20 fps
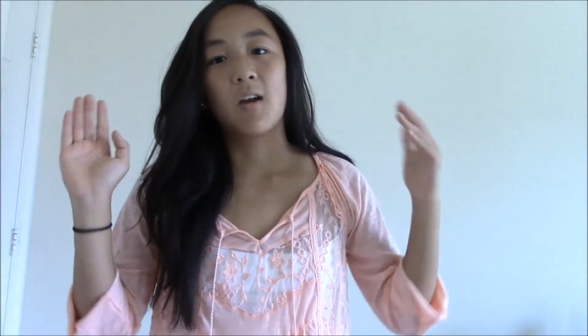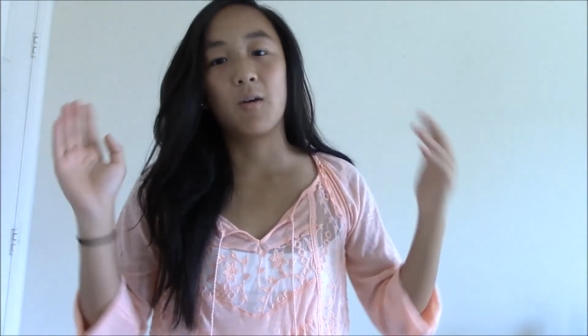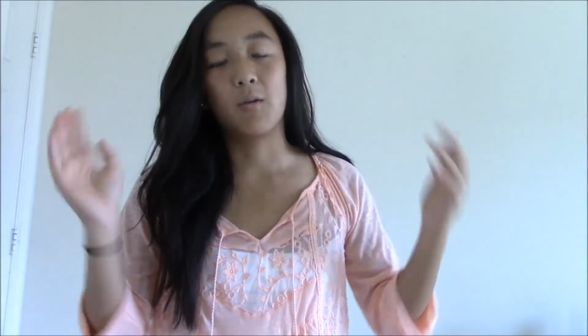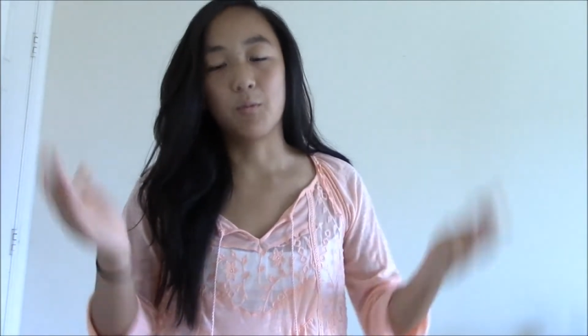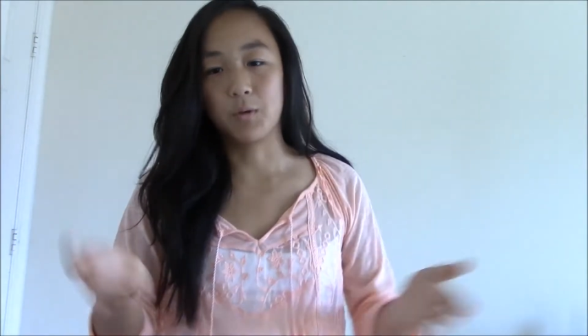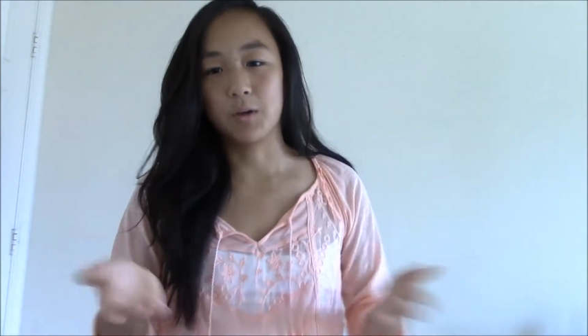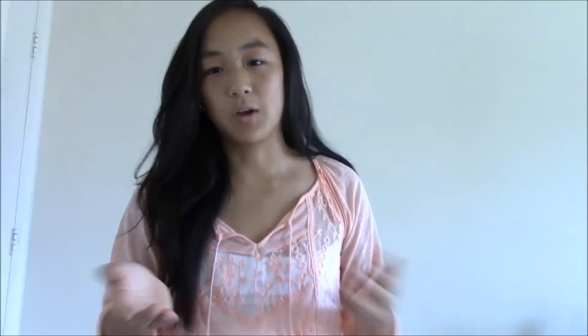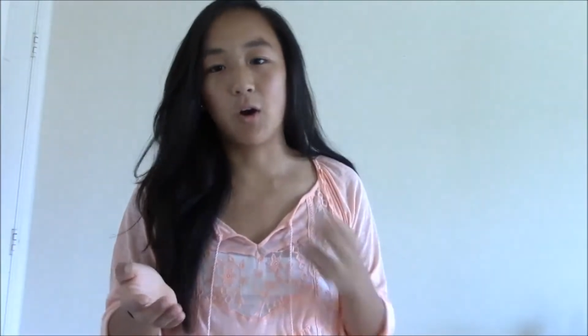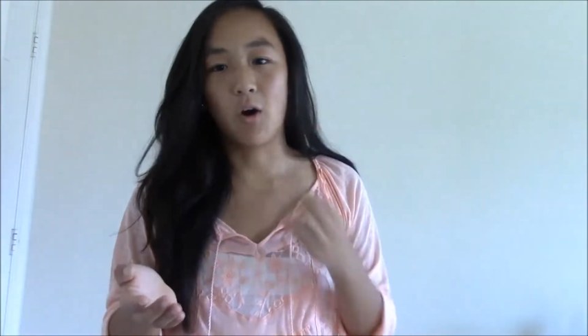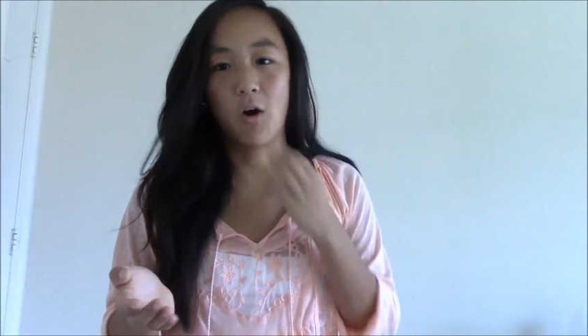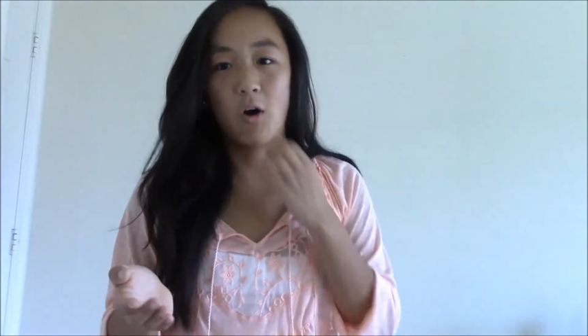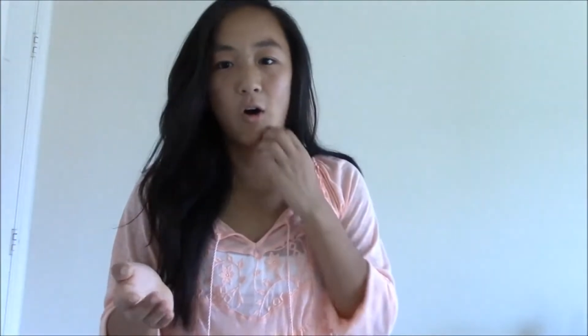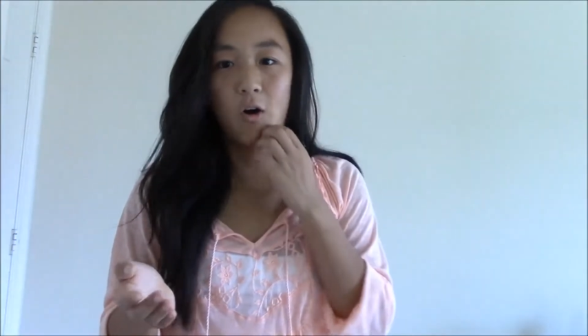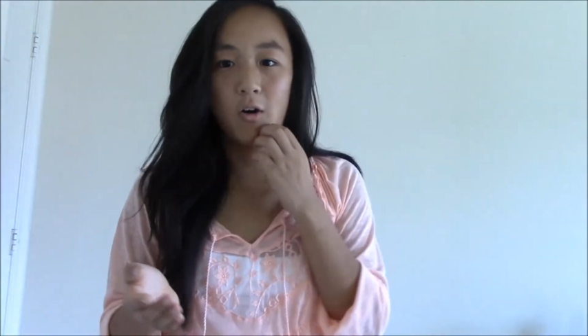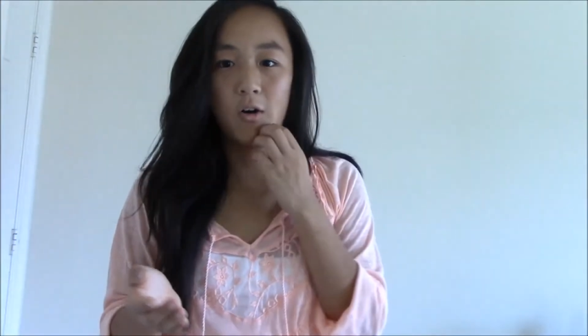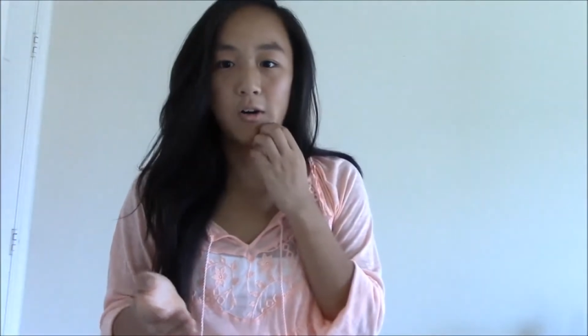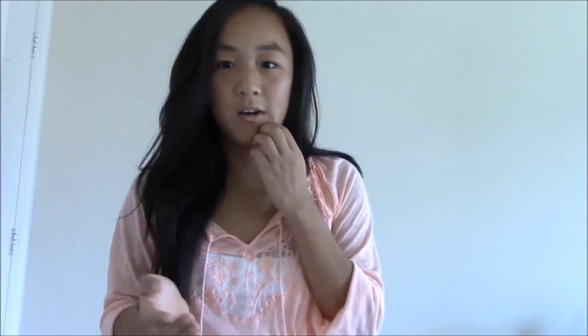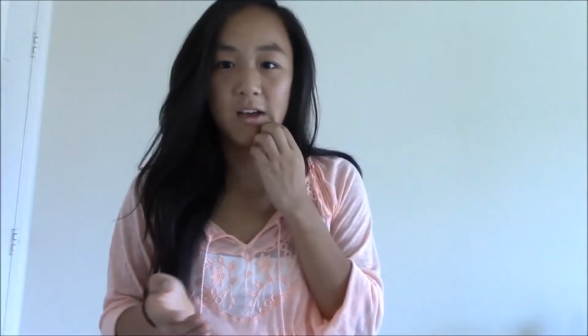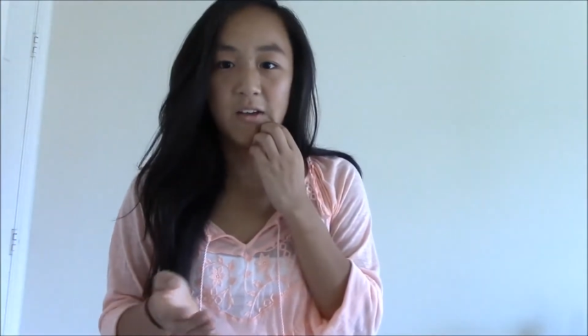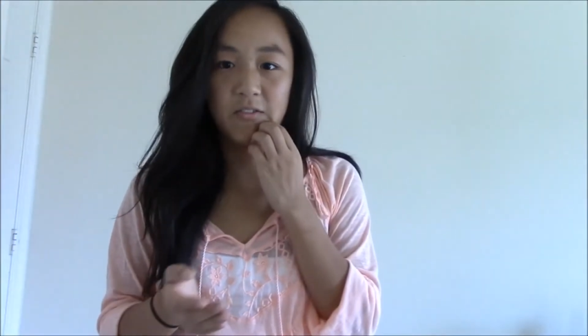we
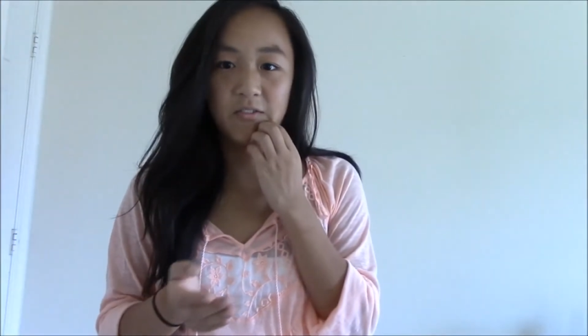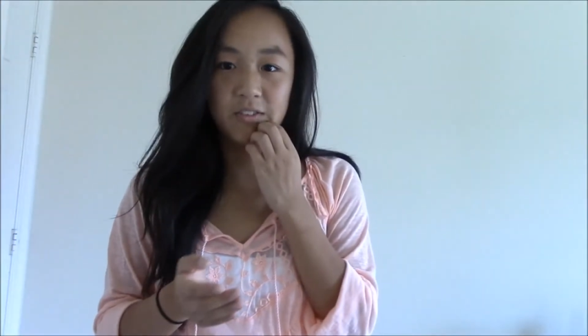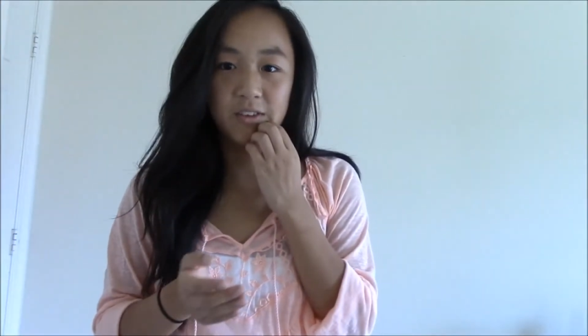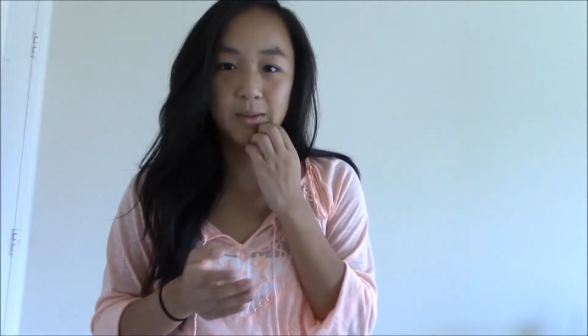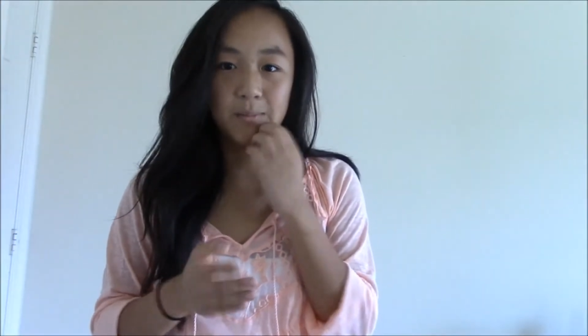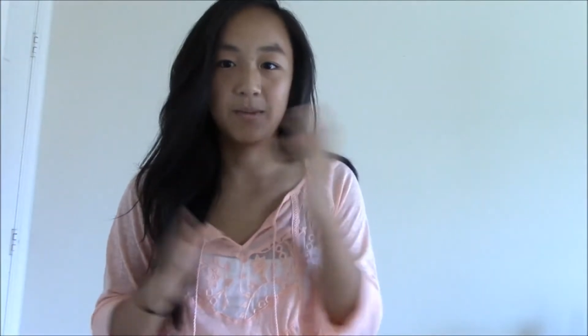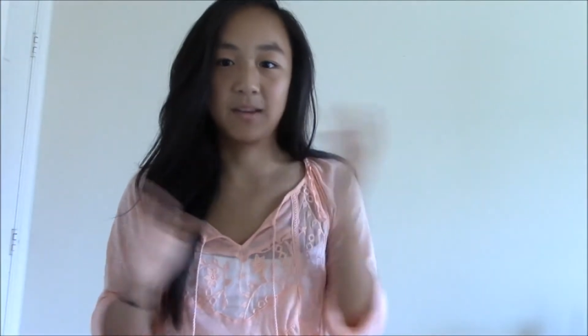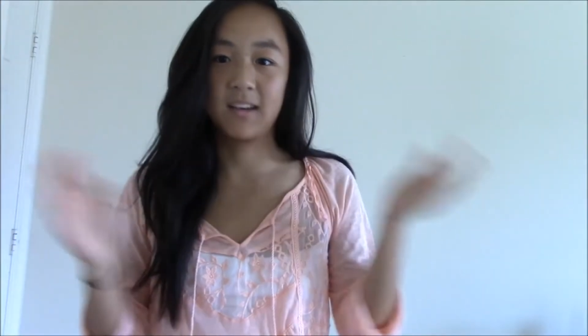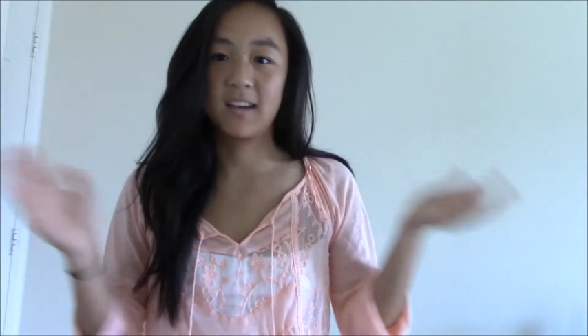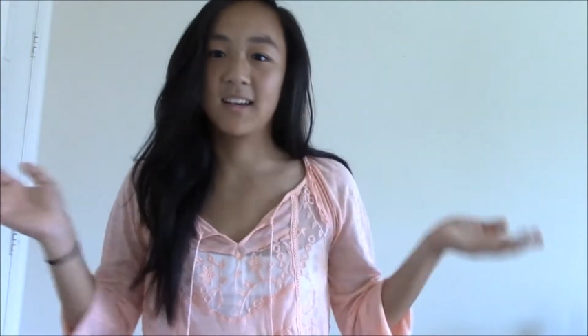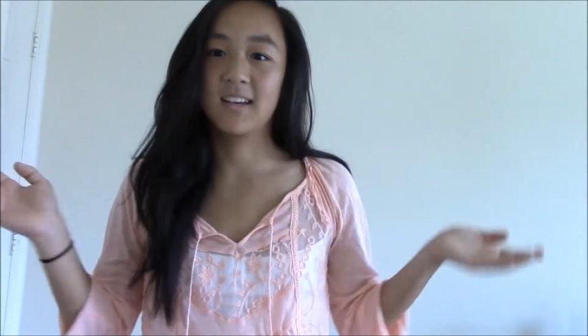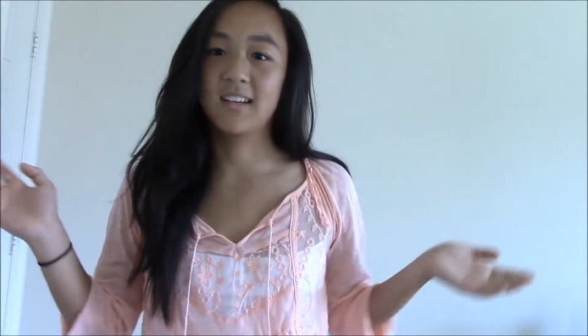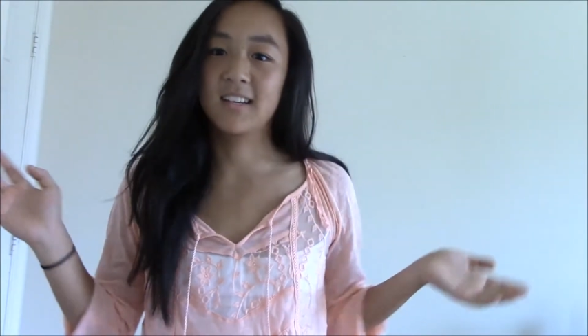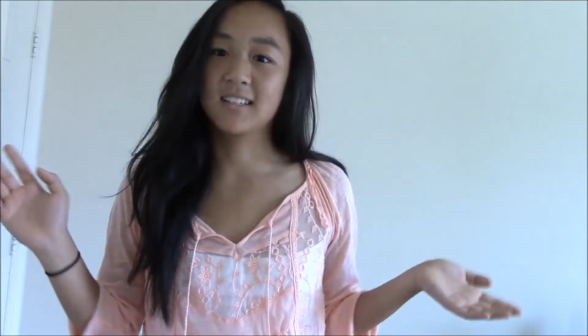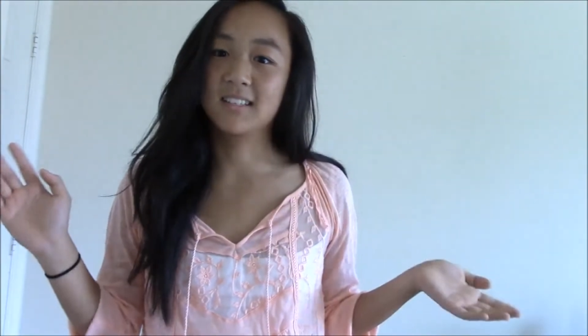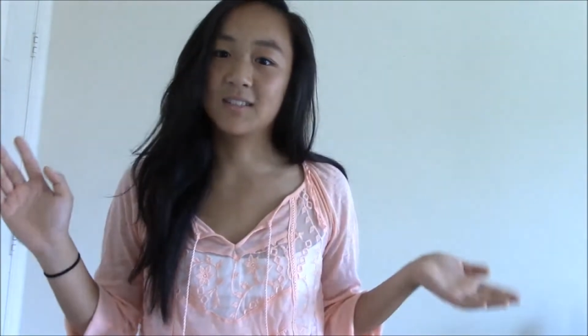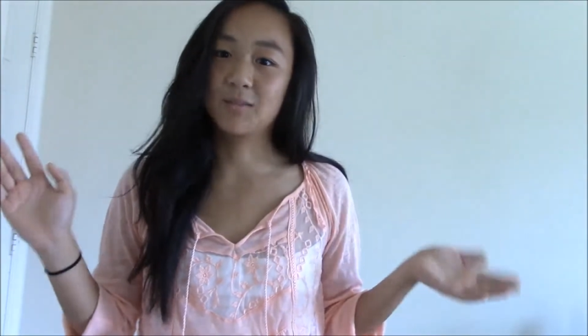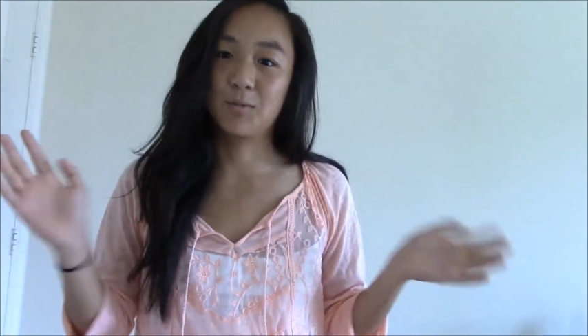all envy, because